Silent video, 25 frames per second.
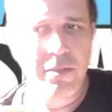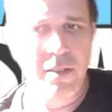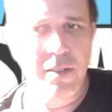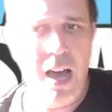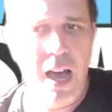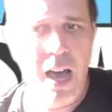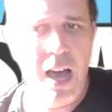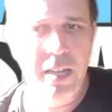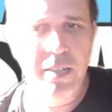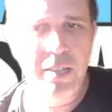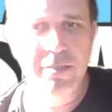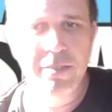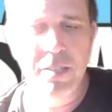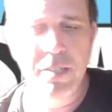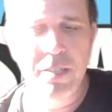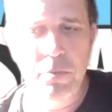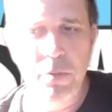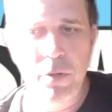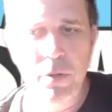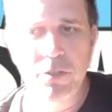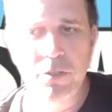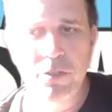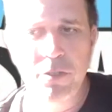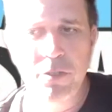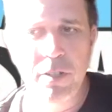I can say
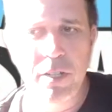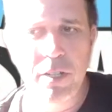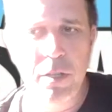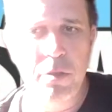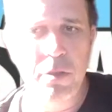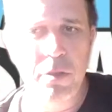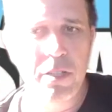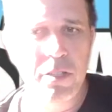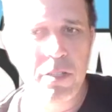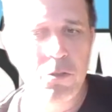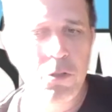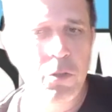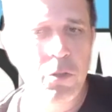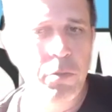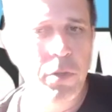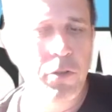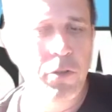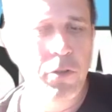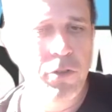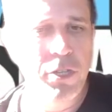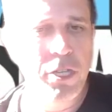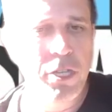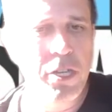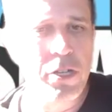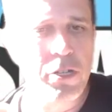personally that it took me
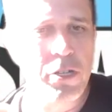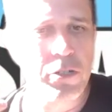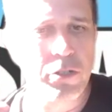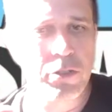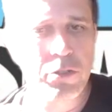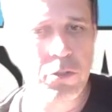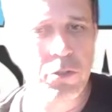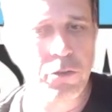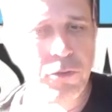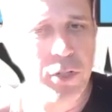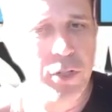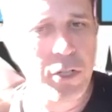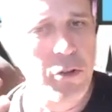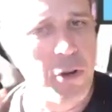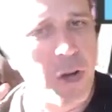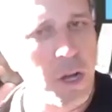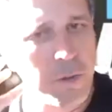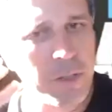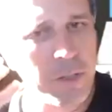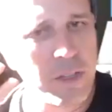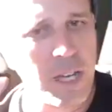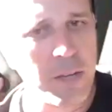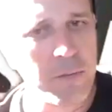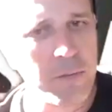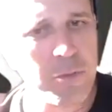years to figure
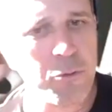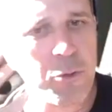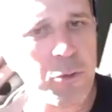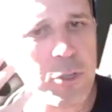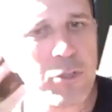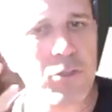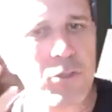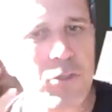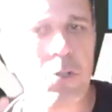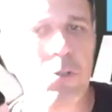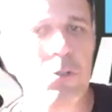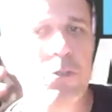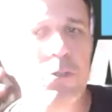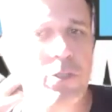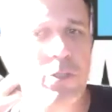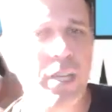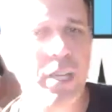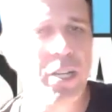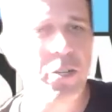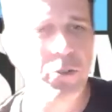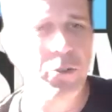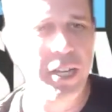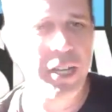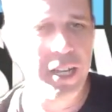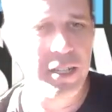out that I was so
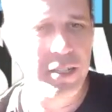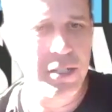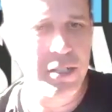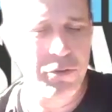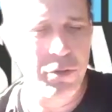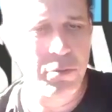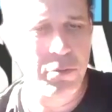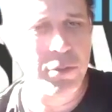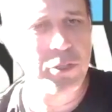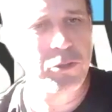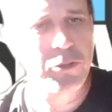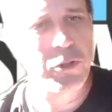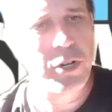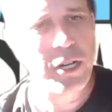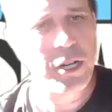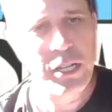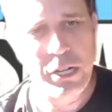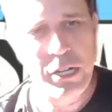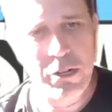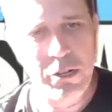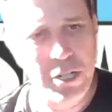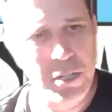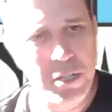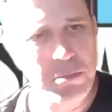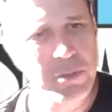segregated from Israeli
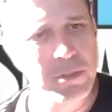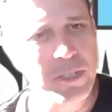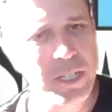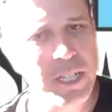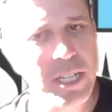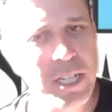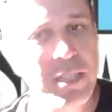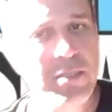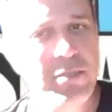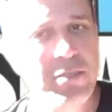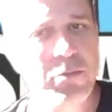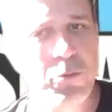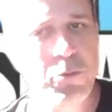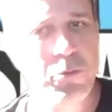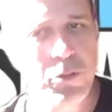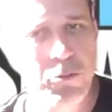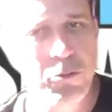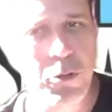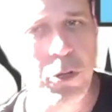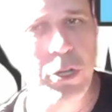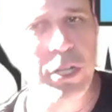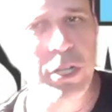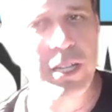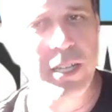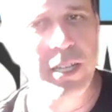Arabs
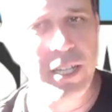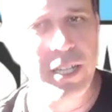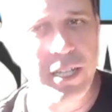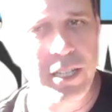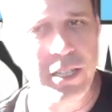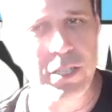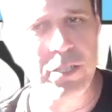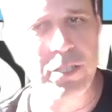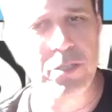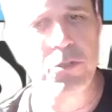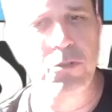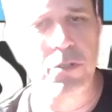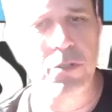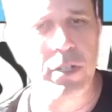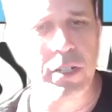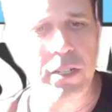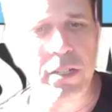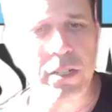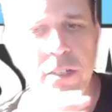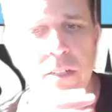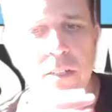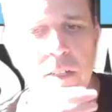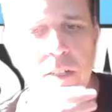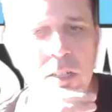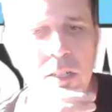growing in
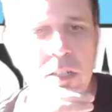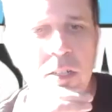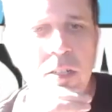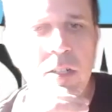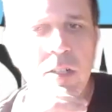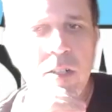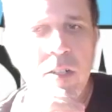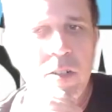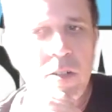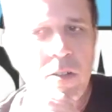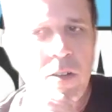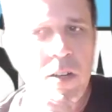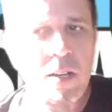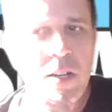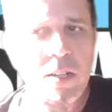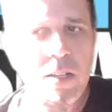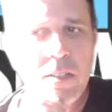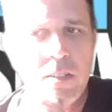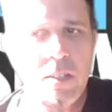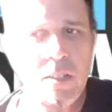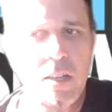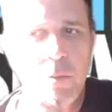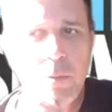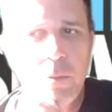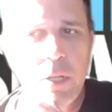Israel,
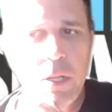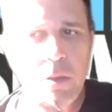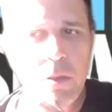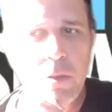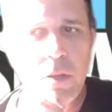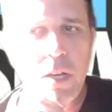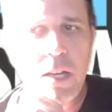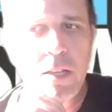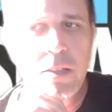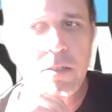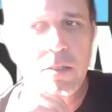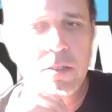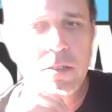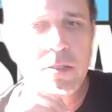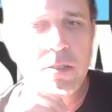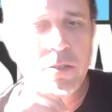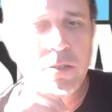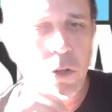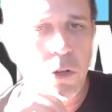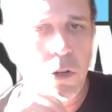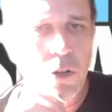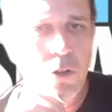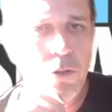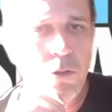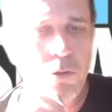right? I mean, that
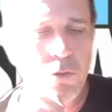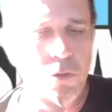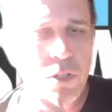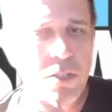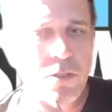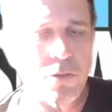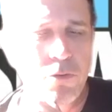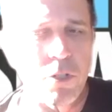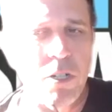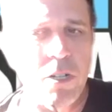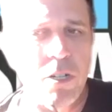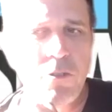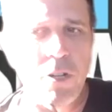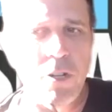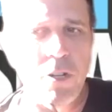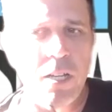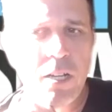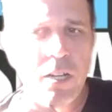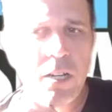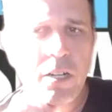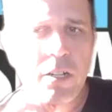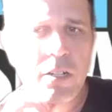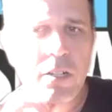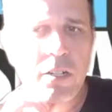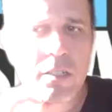it's really,
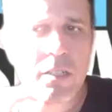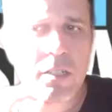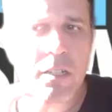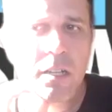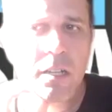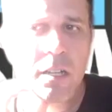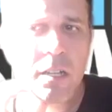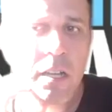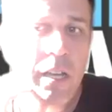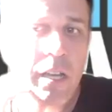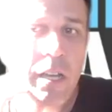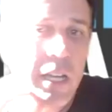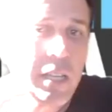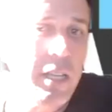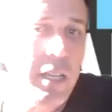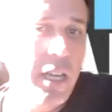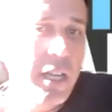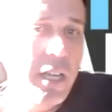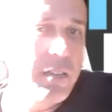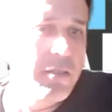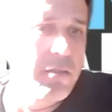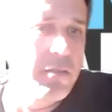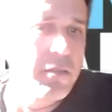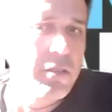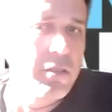really hard.
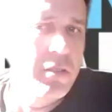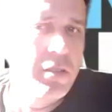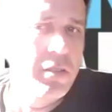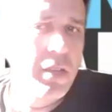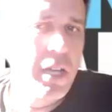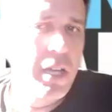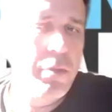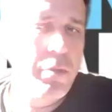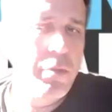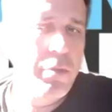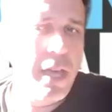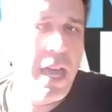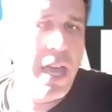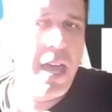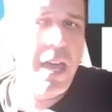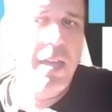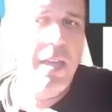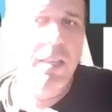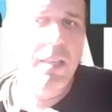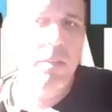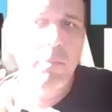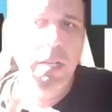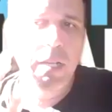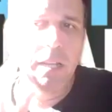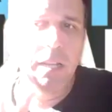And at the
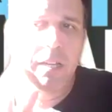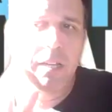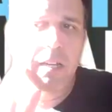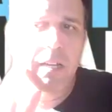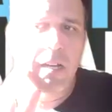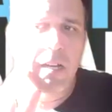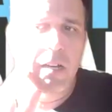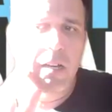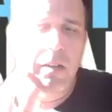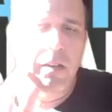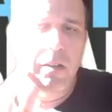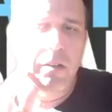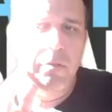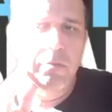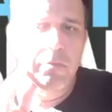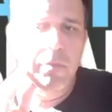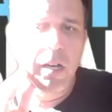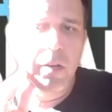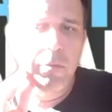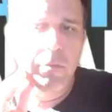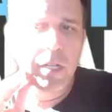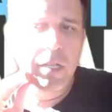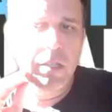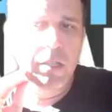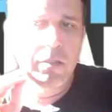end, I mean, like,
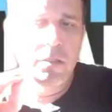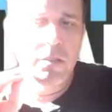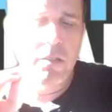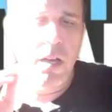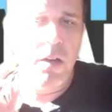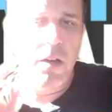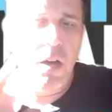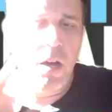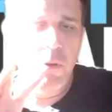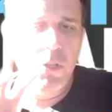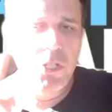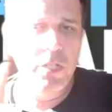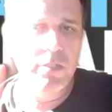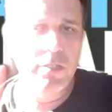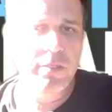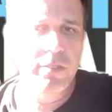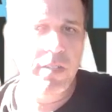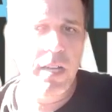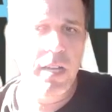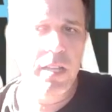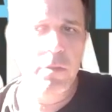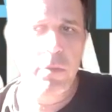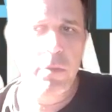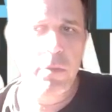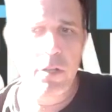I will just
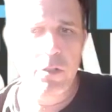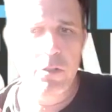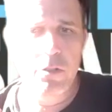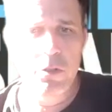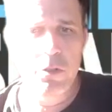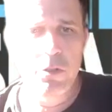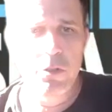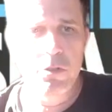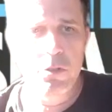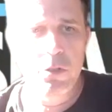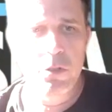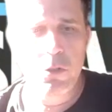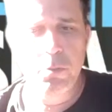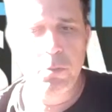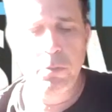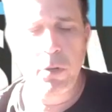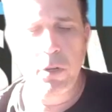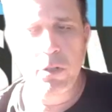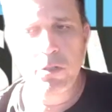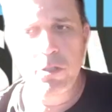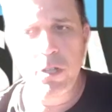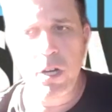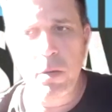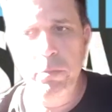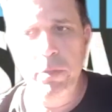add about two
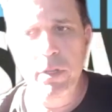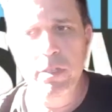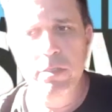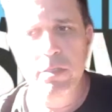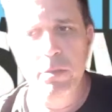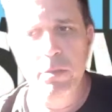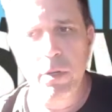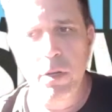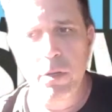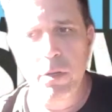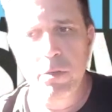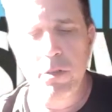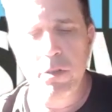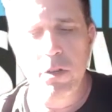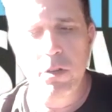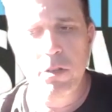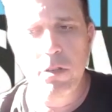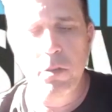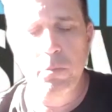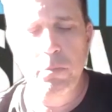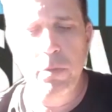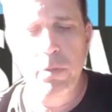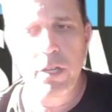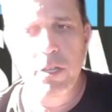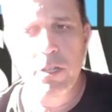topics about the
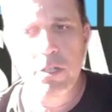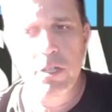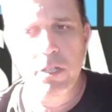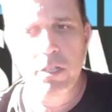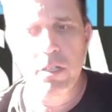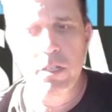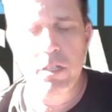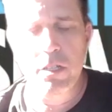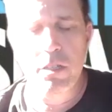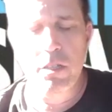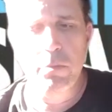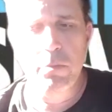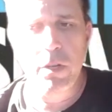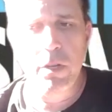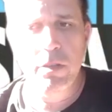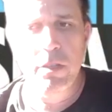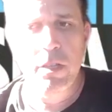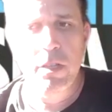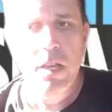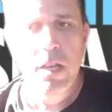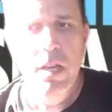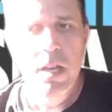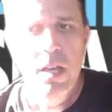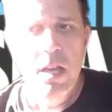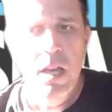occupation and about,
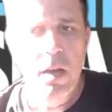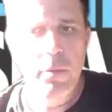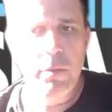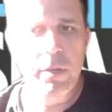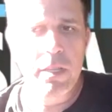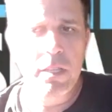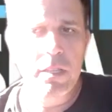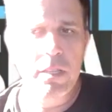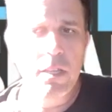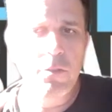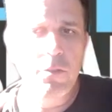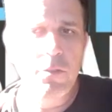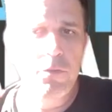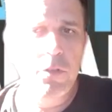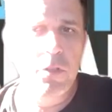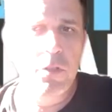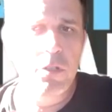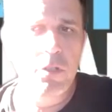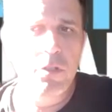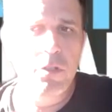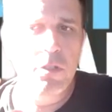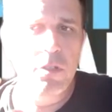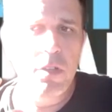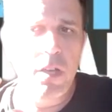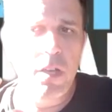I mean,
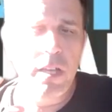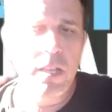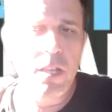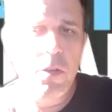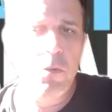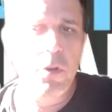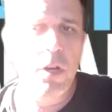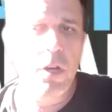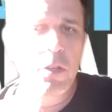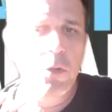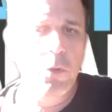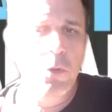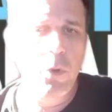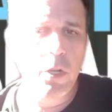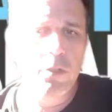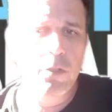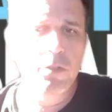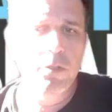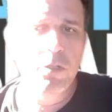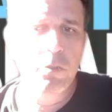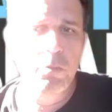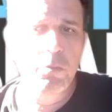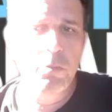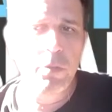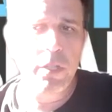anyone who
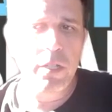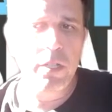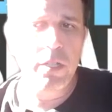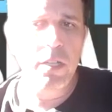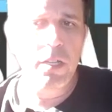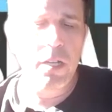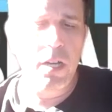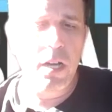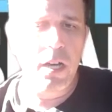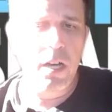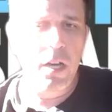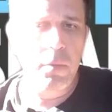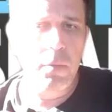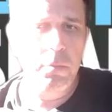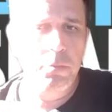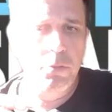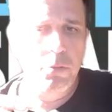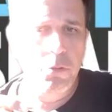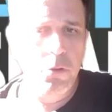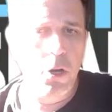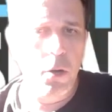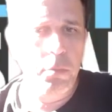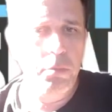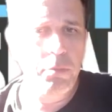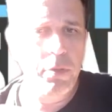wants to be
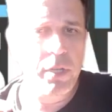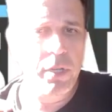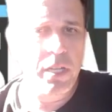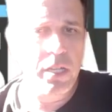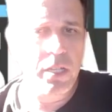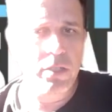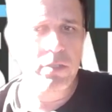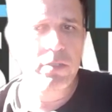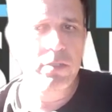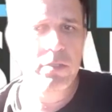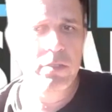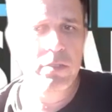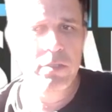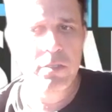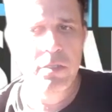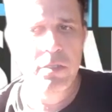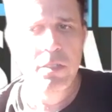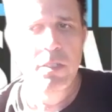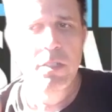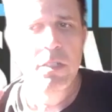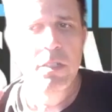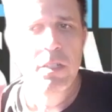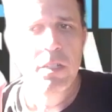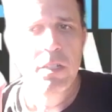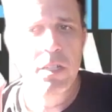pro-peace
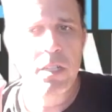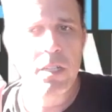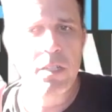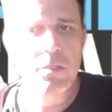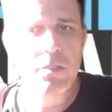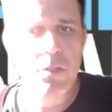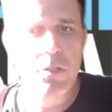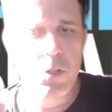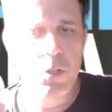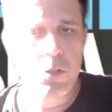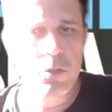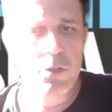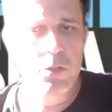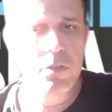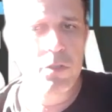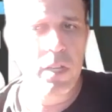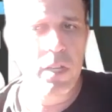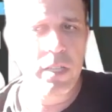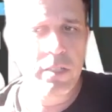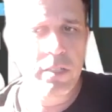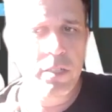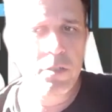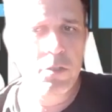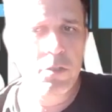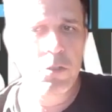
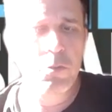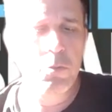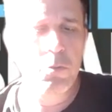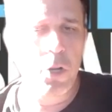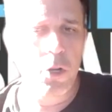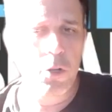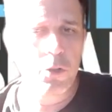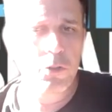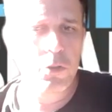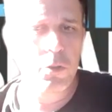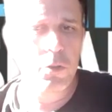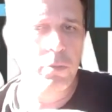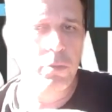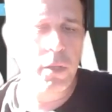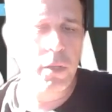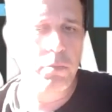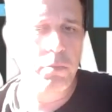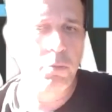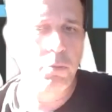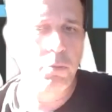needs to also be